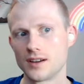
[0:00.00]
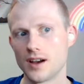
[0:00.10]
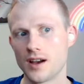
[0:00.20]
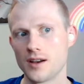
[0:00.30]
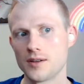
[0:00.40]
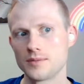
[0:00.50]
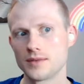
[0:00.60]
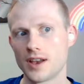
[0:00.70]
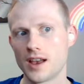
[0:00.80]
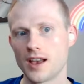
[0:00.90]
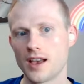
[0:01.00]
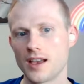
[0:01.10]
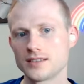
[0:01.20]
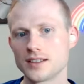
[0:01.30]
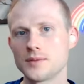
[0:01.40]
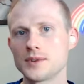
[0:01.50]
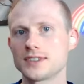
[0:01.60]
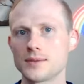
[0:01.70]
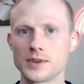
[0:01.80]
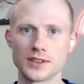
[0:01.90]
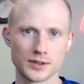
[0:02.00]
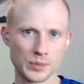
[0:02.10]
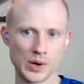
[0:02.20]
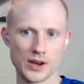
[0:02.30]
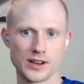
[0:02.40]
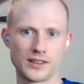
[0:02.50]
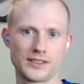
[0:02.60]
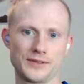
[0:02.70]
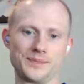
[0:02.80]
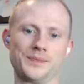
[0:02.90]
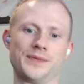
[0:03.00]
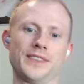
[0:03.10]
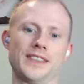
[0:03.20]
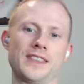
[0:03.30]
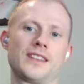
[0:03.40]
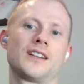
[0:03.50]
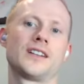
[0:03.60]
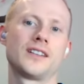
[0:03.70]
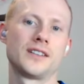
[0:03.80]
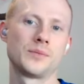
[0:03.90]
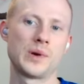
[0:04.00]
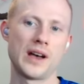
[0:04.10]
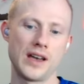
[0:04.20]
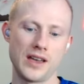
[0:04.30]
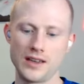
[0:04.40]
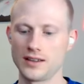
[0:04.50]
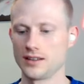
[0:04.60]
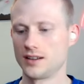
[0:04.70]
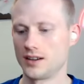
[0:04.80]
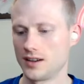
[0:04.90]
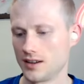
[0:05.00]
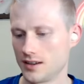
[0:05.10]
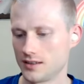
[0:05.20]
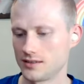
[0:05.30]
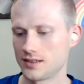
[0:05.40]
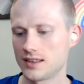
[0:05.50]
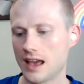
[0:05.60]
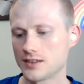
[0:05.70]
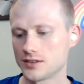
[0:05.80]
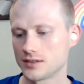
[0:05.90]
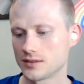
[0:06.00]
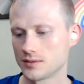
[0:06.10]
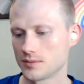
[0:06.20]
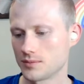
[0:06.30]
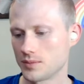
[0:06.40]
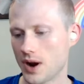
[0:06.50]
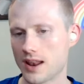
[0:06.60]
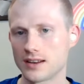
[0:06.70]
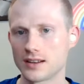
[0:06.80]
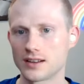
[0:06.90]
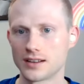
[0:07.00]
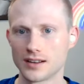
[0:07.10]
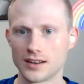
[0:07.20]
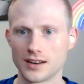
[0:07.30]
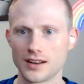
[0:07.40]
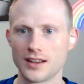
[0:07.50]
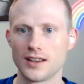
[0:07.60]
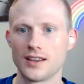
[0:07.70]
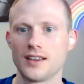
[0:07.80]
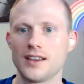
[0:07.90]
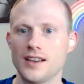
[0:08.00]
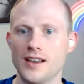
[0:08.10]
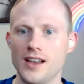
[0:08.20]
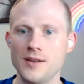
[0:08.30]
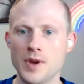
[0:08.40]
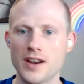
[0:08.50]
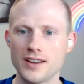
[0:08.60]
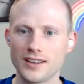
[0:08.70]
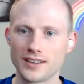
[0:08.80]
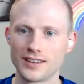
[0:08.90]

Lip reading: And someone sent me this book by Nathaniel Branden. Hey, Mary.